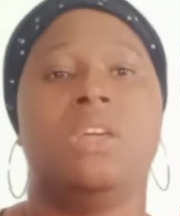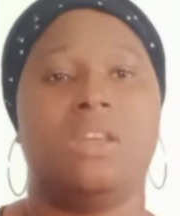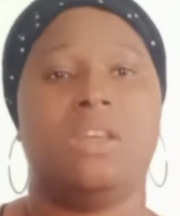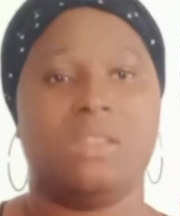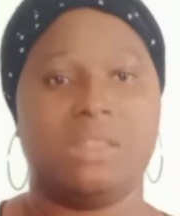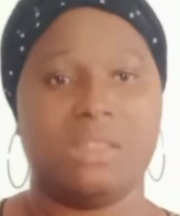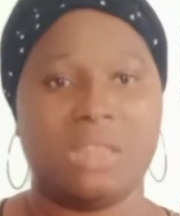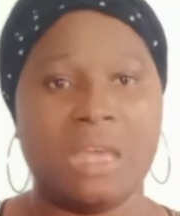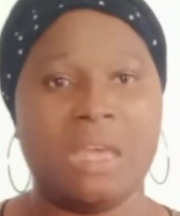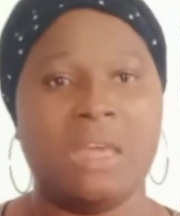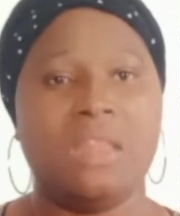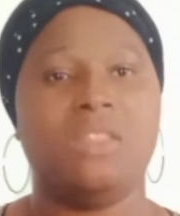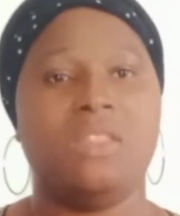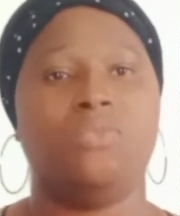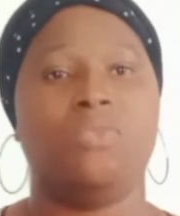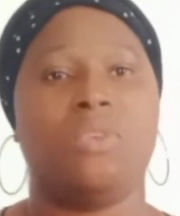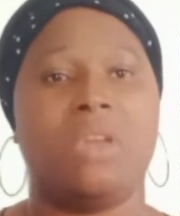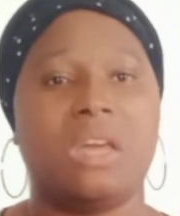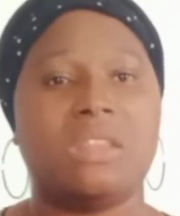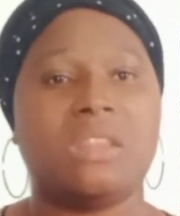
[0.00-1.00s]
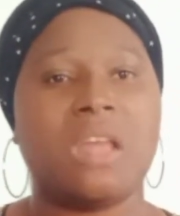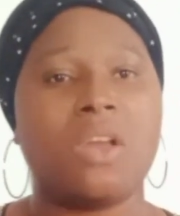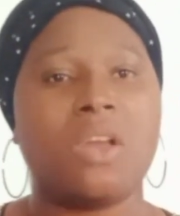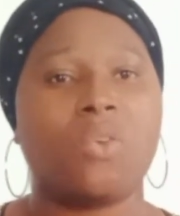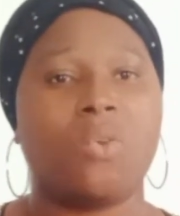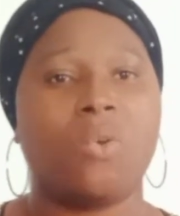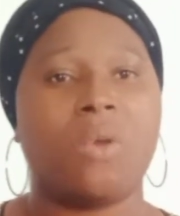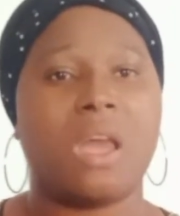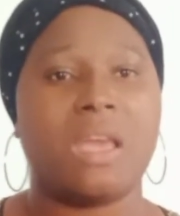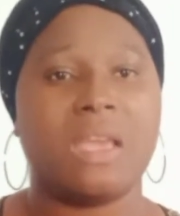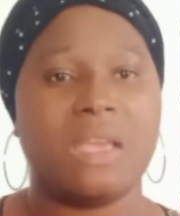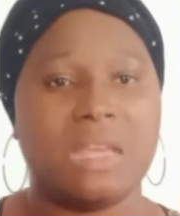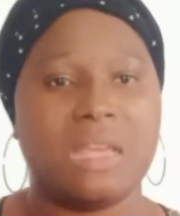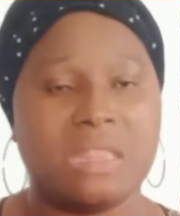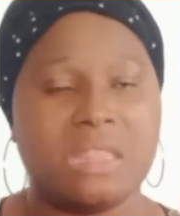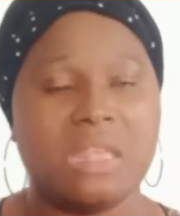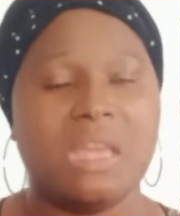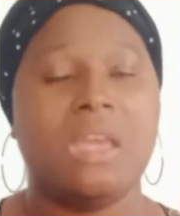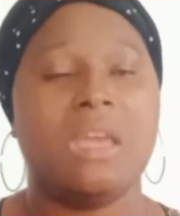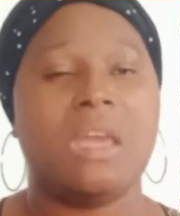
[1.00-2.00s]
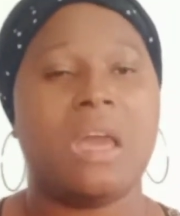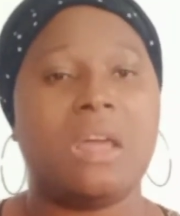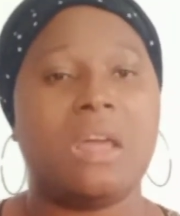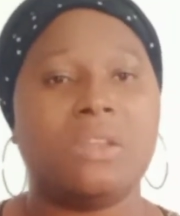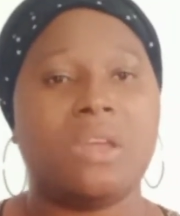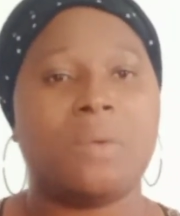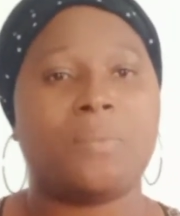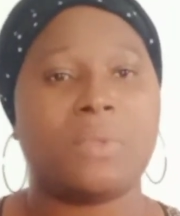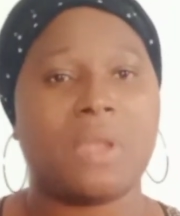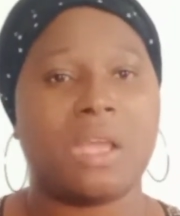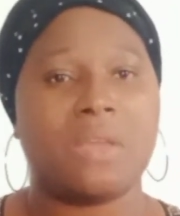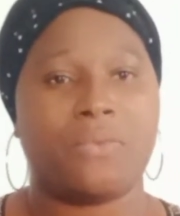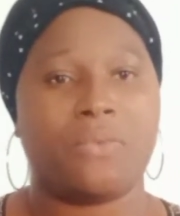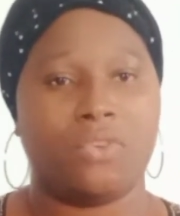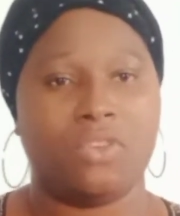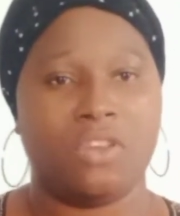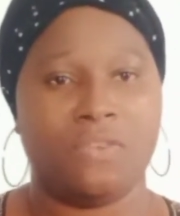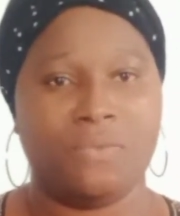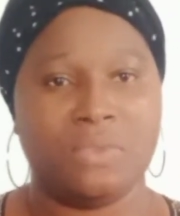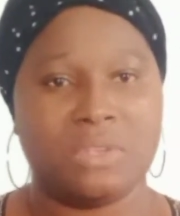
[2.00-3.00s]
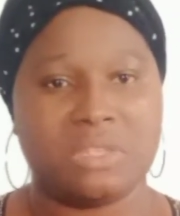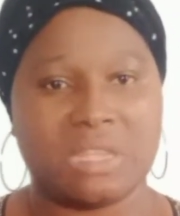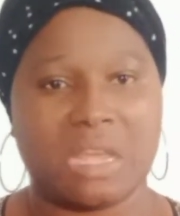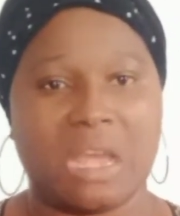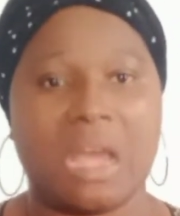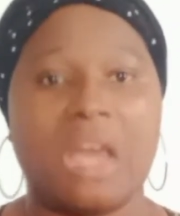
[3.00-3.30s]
then you can now go ahead and apply for your visa.